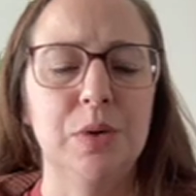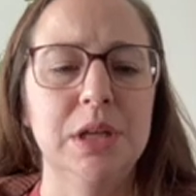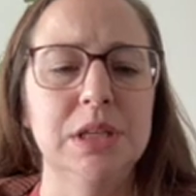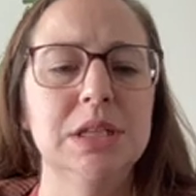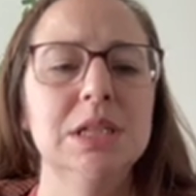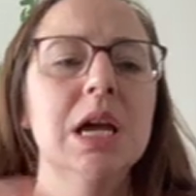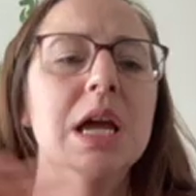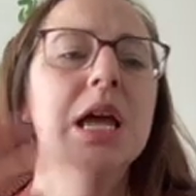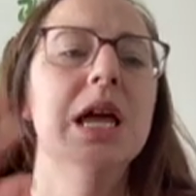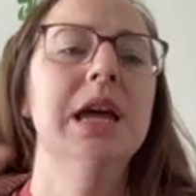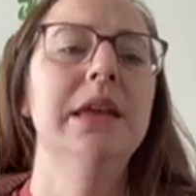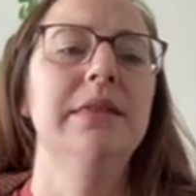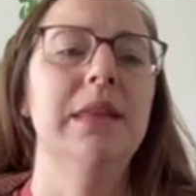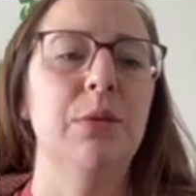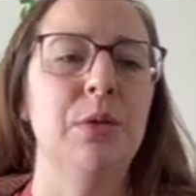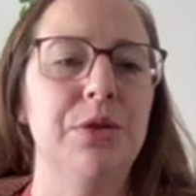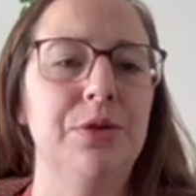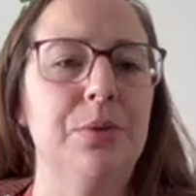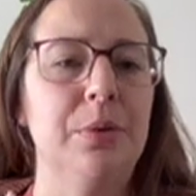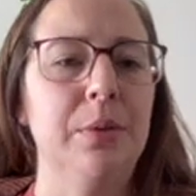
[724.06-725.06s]
ones that
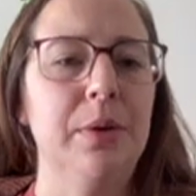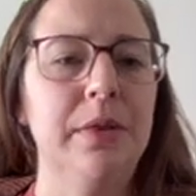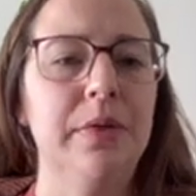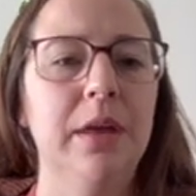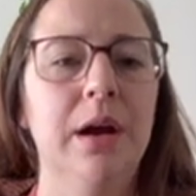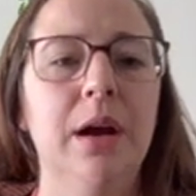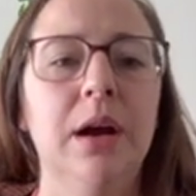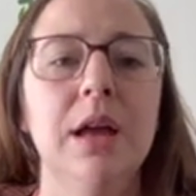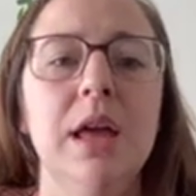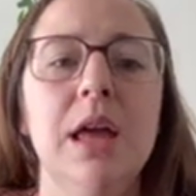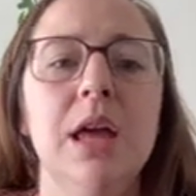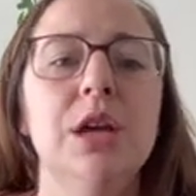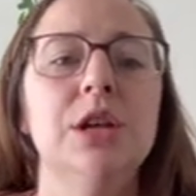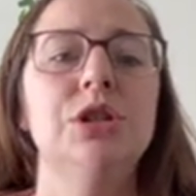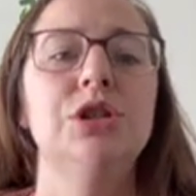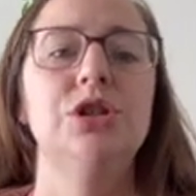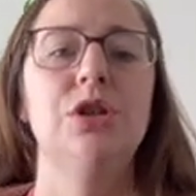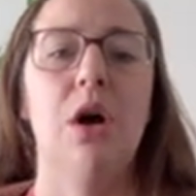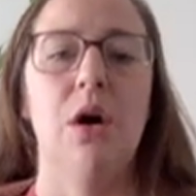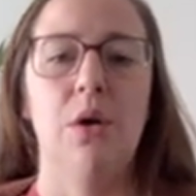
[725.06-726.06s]
we threw in there.
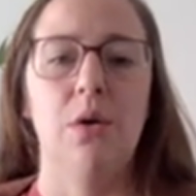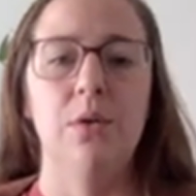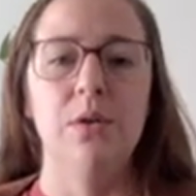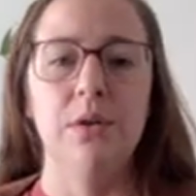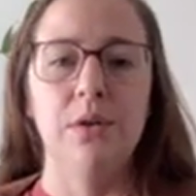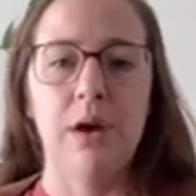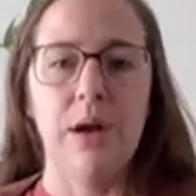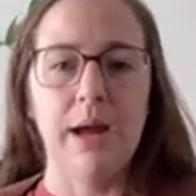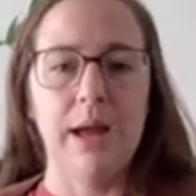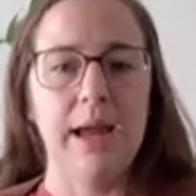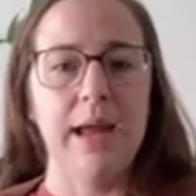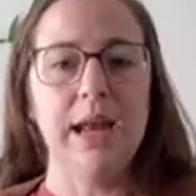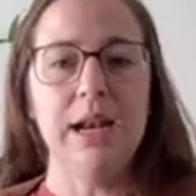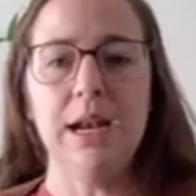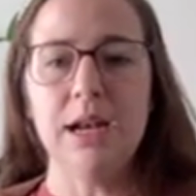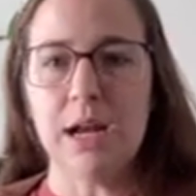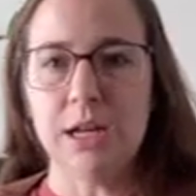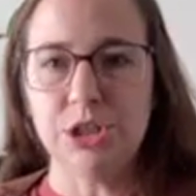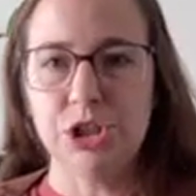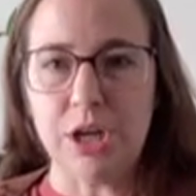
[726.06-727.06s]
So in
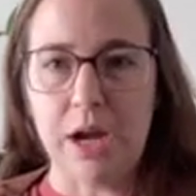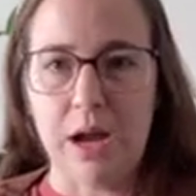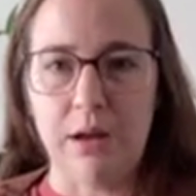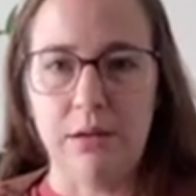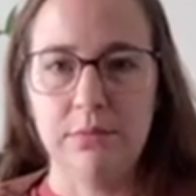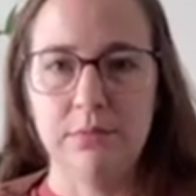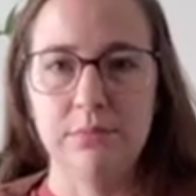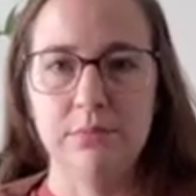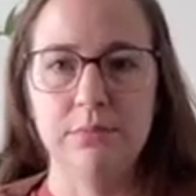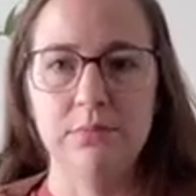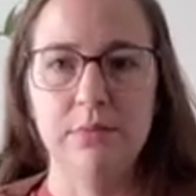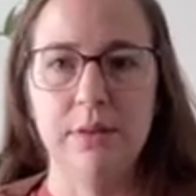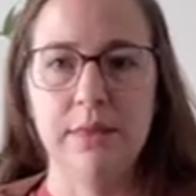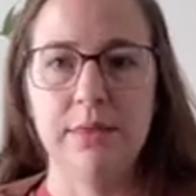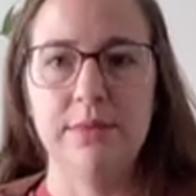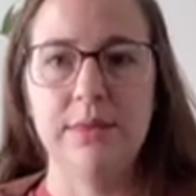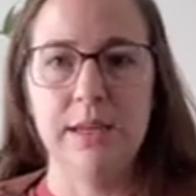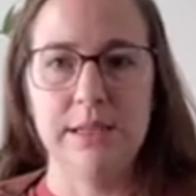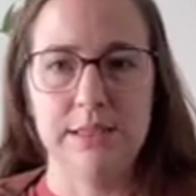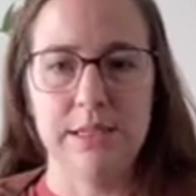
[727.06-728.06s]
a nutshell,
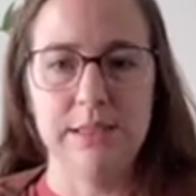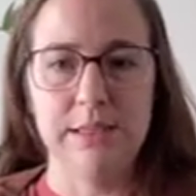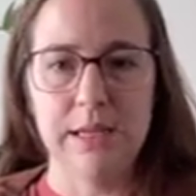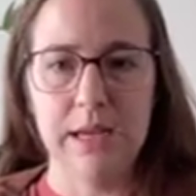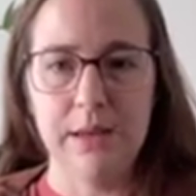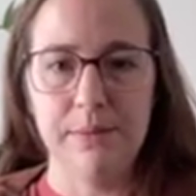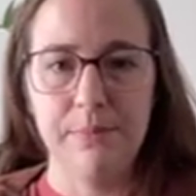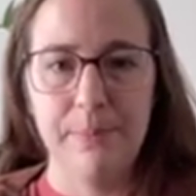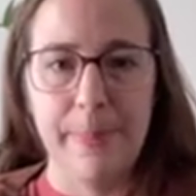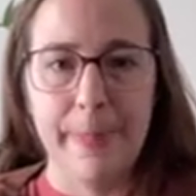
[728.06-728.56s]
this is it.